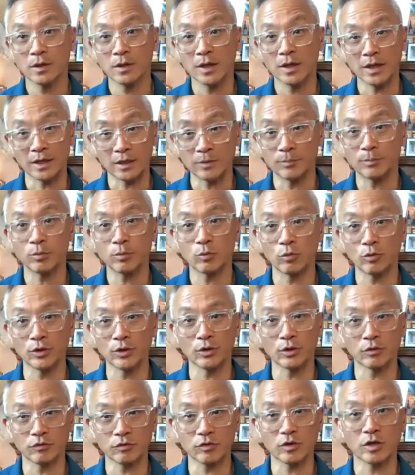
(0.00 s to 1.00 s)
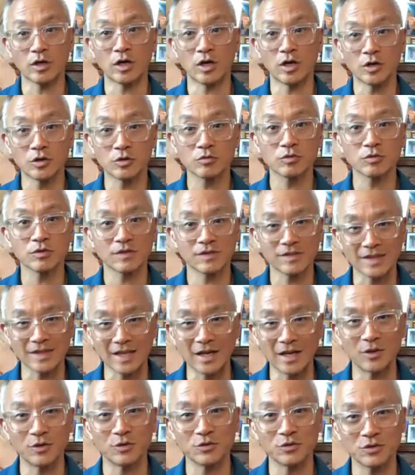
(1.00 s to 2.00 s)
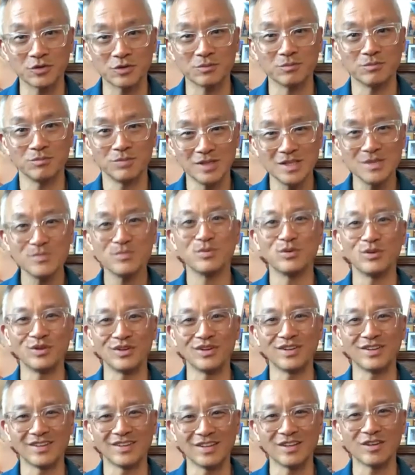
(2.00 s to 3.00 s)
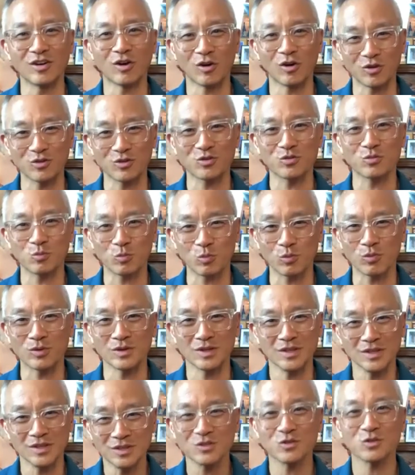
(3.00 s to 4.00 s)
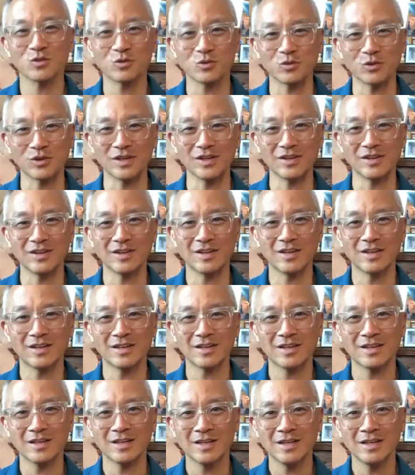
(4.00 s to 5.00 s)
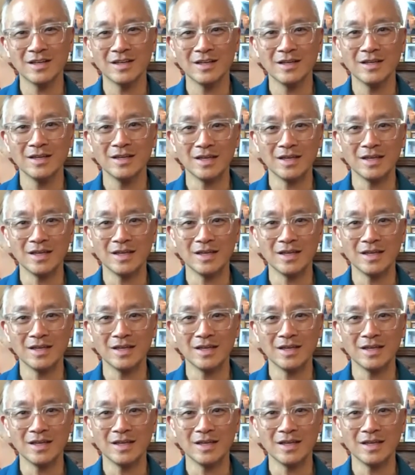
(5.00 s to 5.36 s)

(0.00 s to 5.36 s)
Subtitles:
and employ over 100,000 people in the arts industry. Wow.